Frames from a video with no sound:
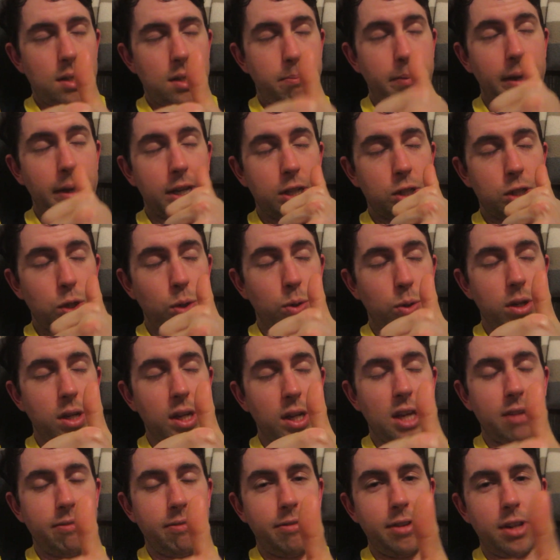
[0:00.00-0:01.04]
Make sure to
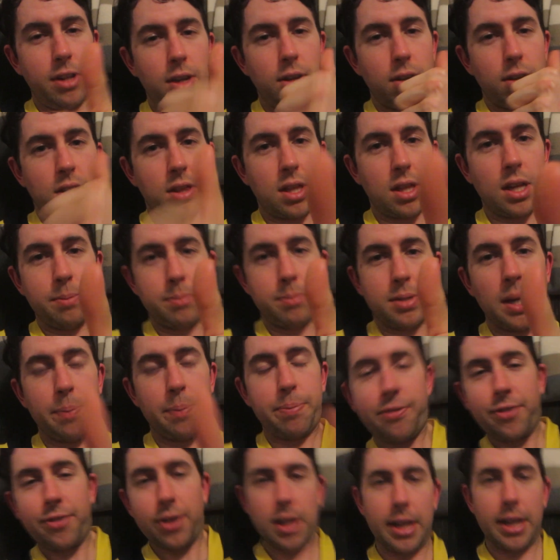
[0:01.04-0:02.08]
give video a thumbs
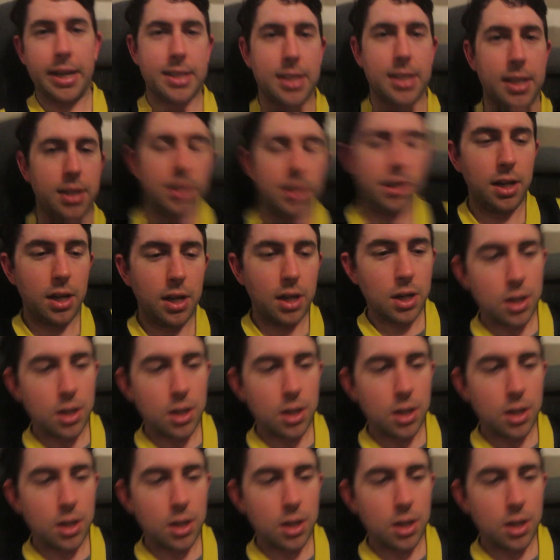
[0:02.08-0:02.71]
up if you liked it.